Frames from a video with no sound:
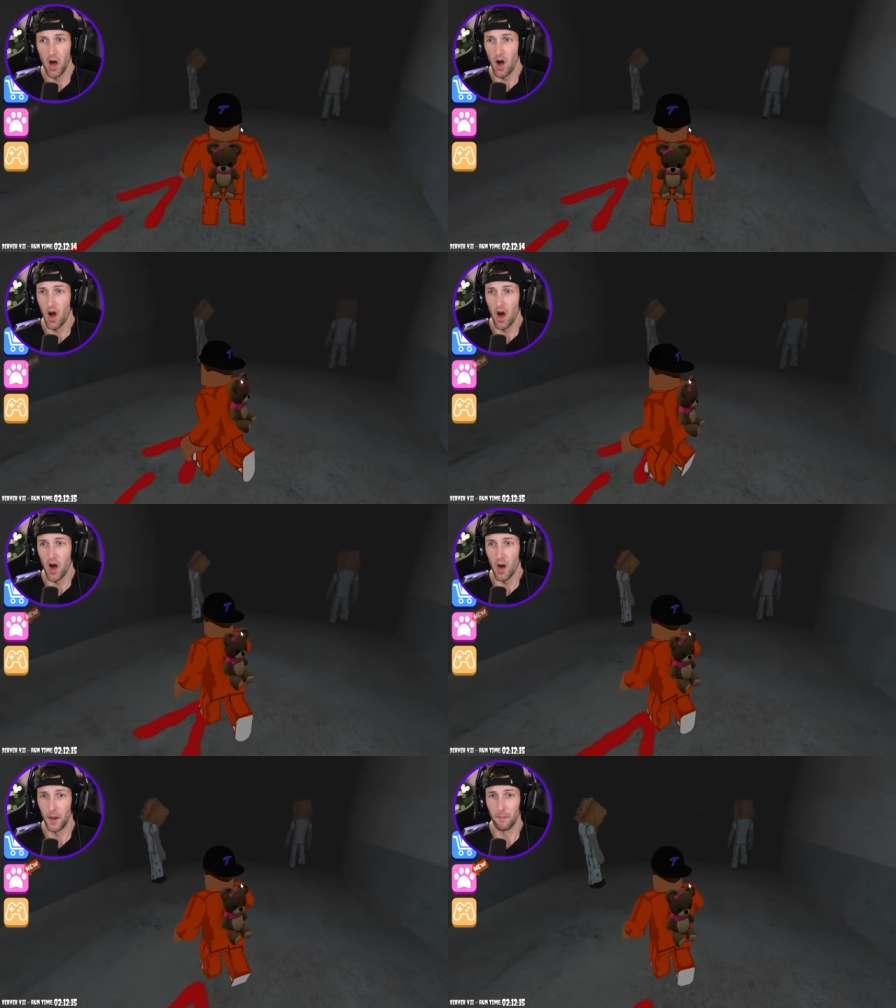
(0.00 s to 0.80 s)

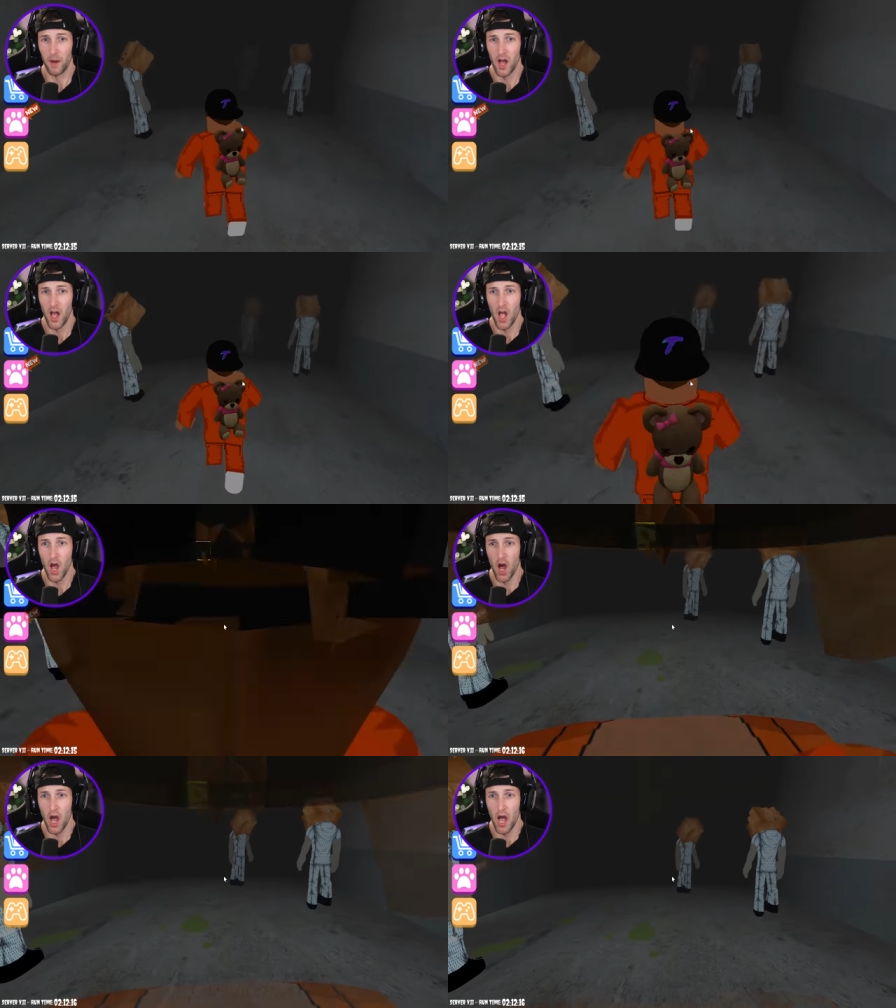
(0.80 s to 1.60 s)
Um...
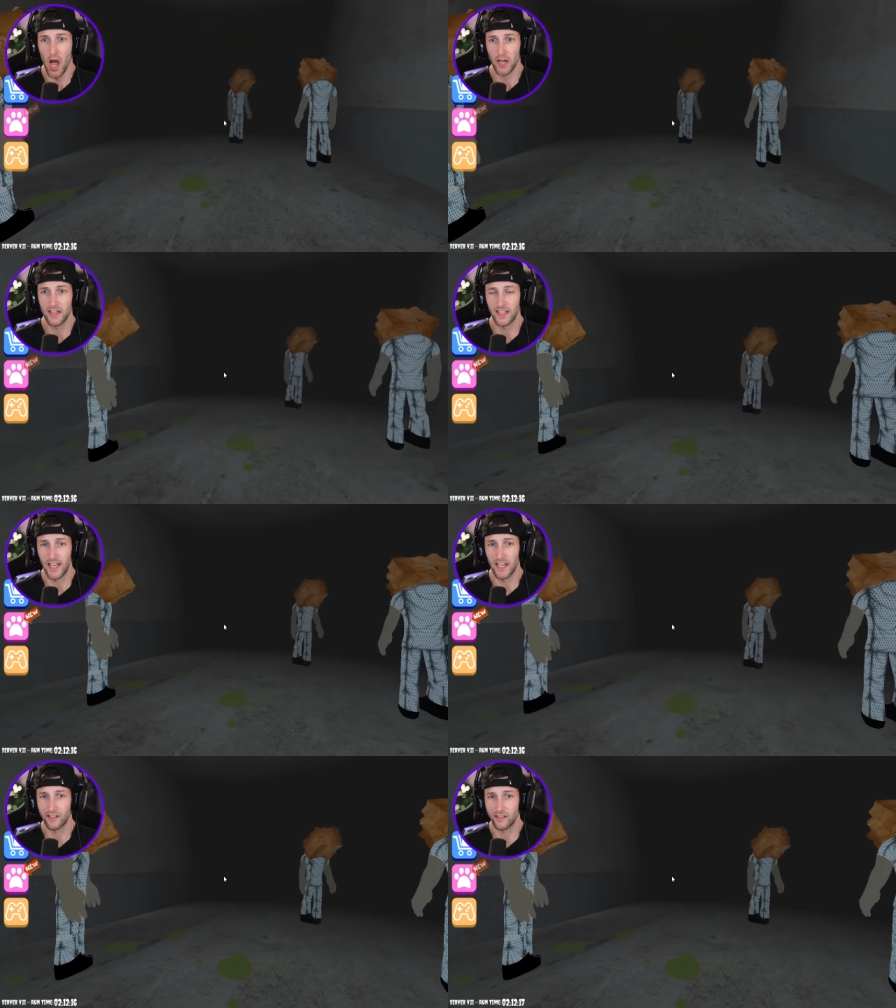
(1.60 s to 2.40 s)
Did
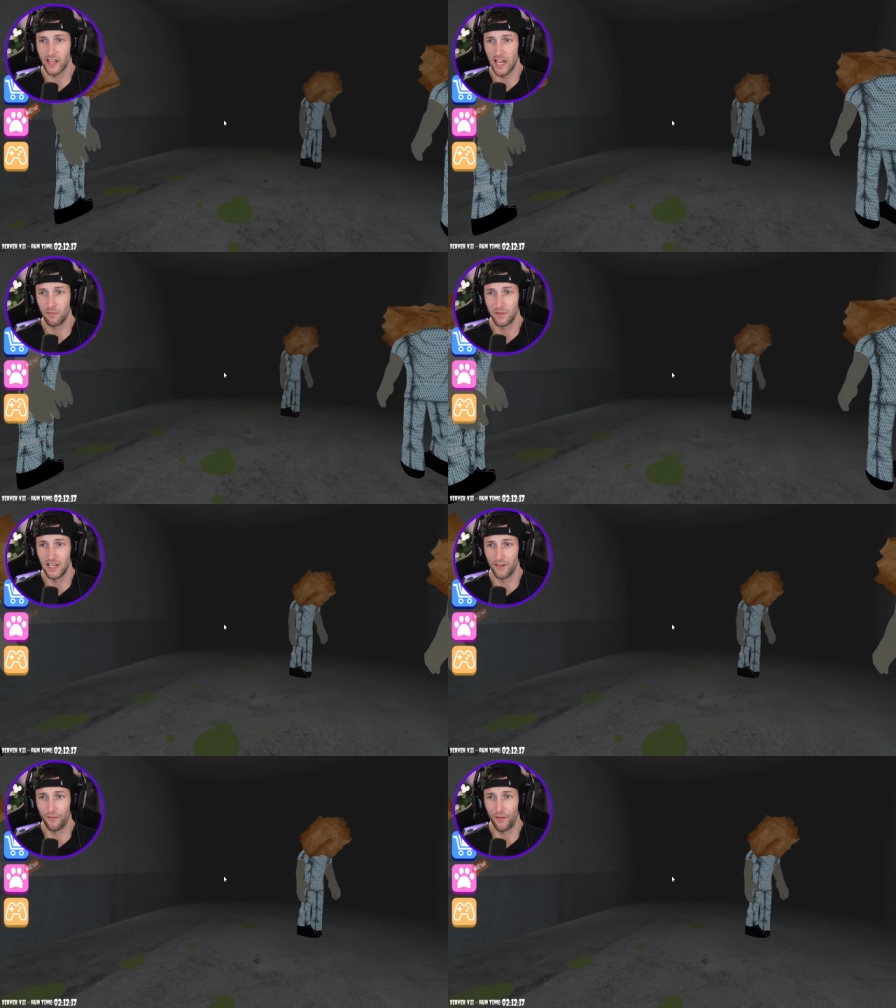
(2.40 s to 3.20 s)
they escape
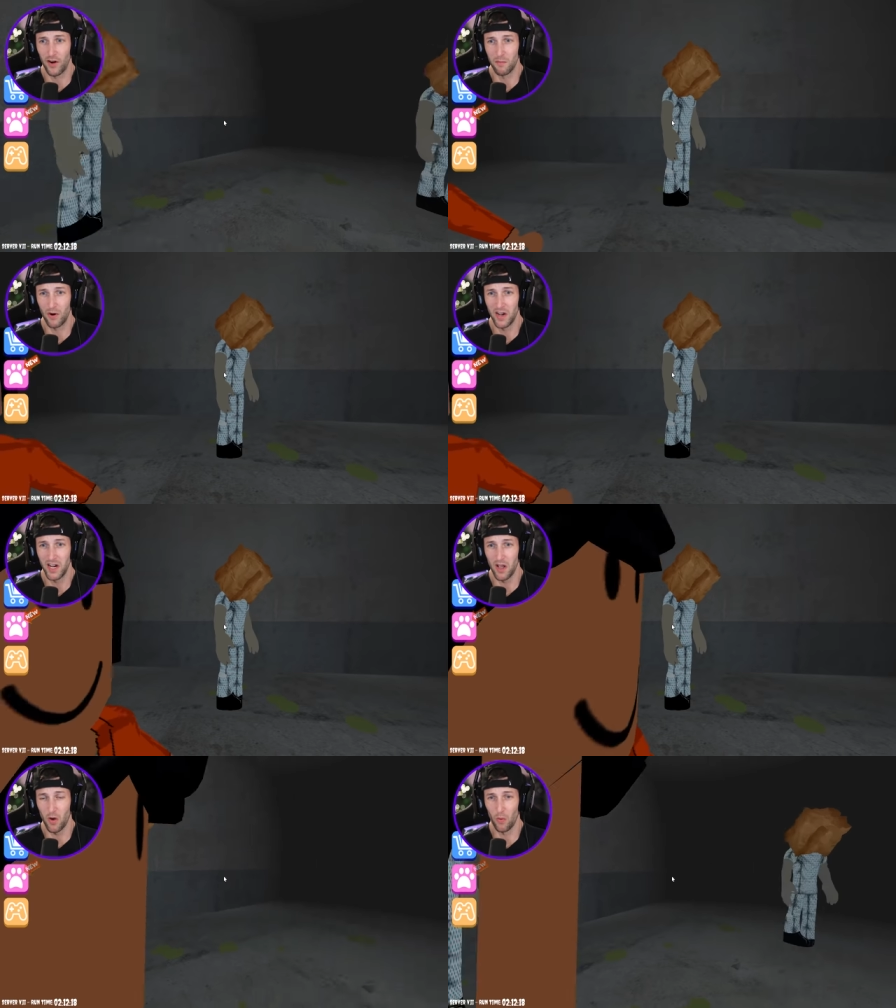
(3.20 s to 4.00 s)
the
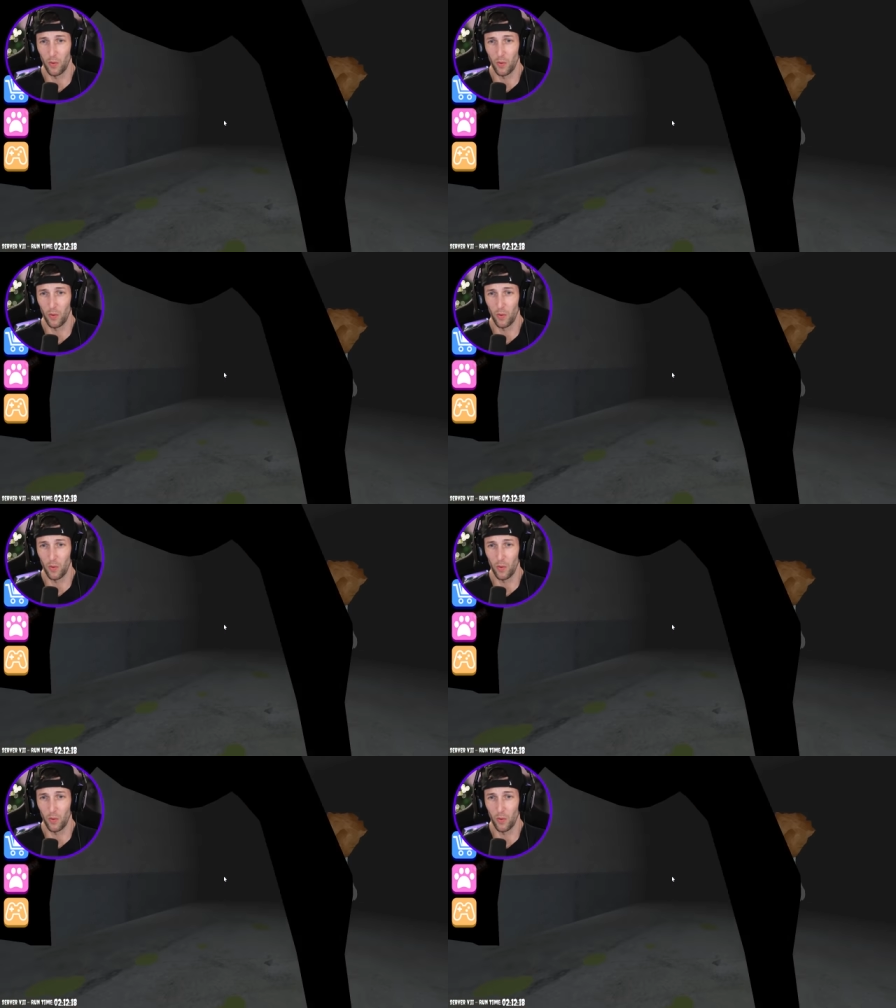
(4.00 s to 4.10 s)
infirmary?